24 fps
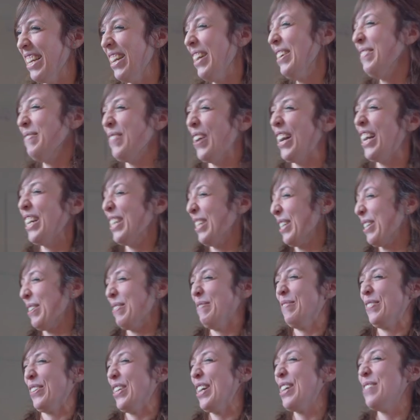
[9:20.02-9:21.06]
I'm not going to
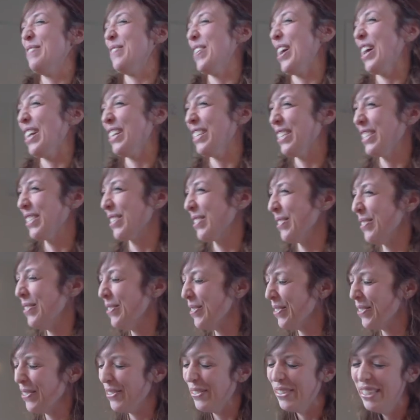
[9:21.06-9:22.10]
complain about it. It's
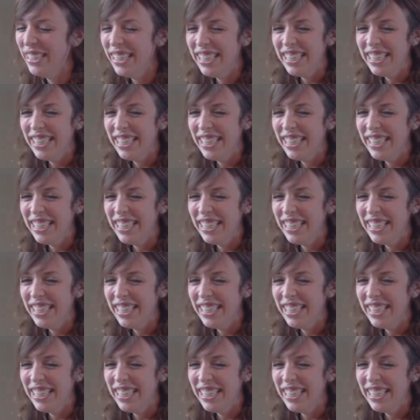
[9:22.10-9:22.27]
cool.